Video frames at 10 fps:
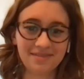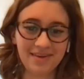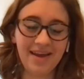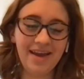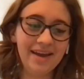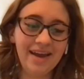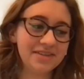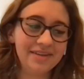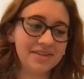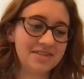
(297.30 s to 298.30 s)

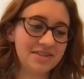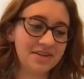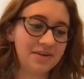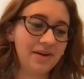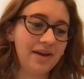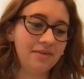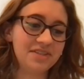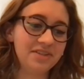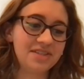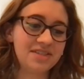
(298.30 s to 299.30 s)
And so it
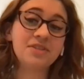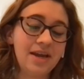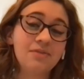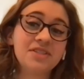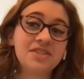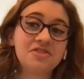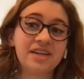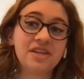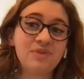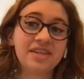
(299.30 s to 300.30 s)
was
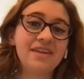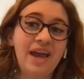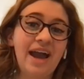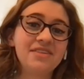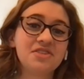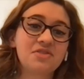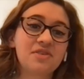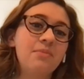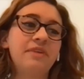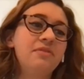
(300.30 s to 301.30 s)
interesting because we had to
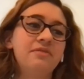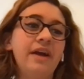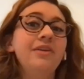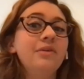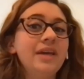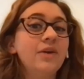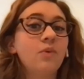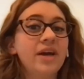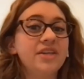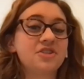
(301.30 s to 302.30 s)
scramble and find unique
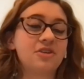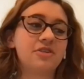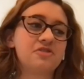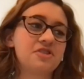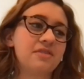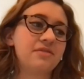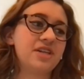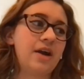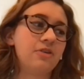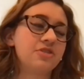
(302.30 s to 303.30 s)
ways to earn service
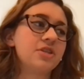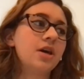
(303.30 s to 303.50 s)
hours.